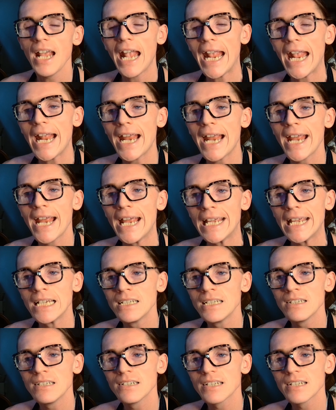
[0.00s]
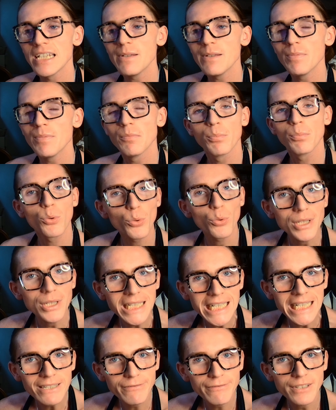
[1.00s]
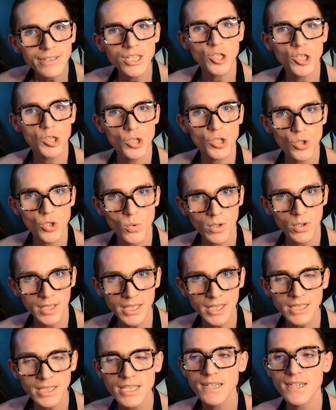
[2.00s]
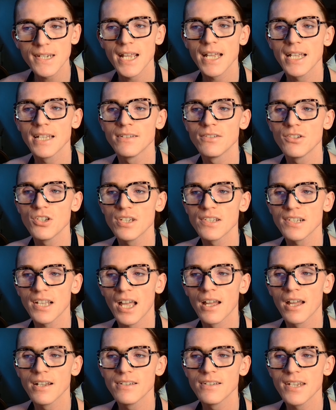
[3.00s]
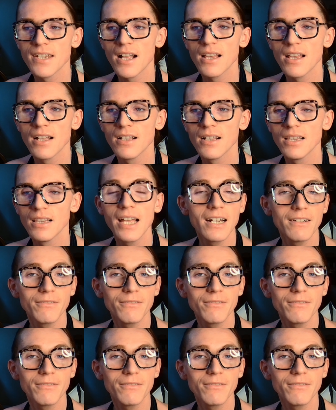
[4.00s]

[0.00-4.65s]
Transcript: and keep it brief and short and just kind of let